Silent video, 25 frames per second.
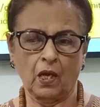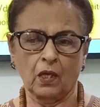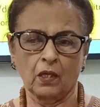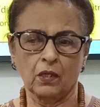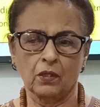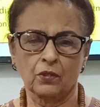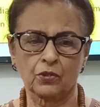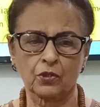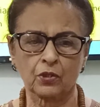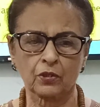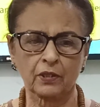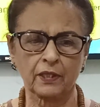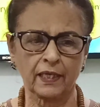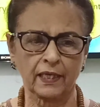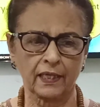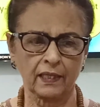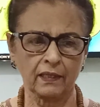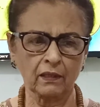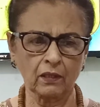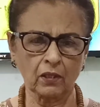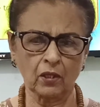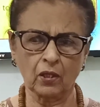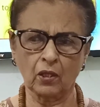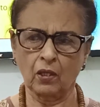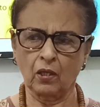So
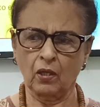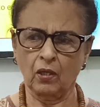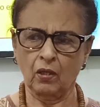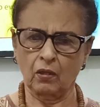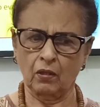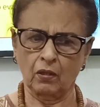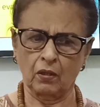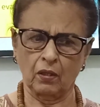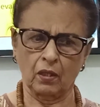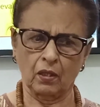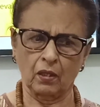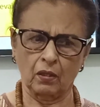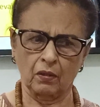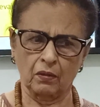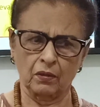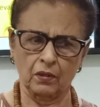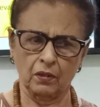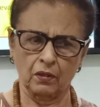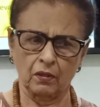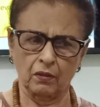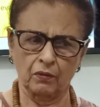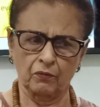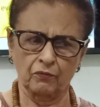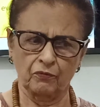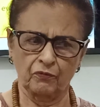then
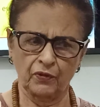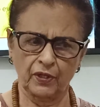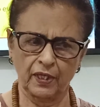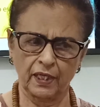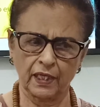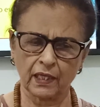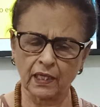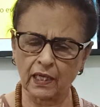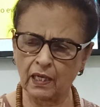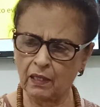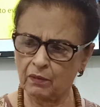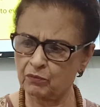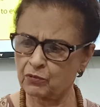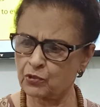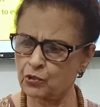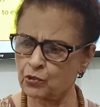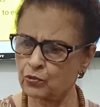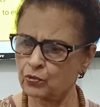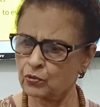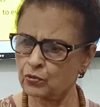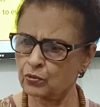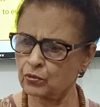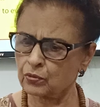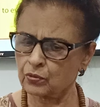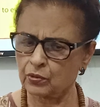we come
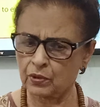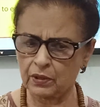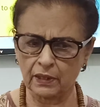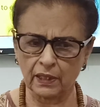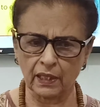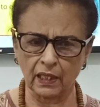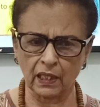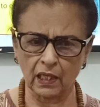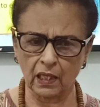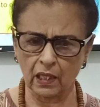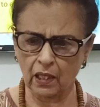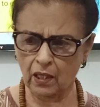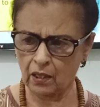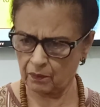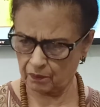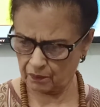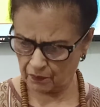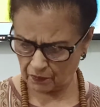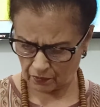to the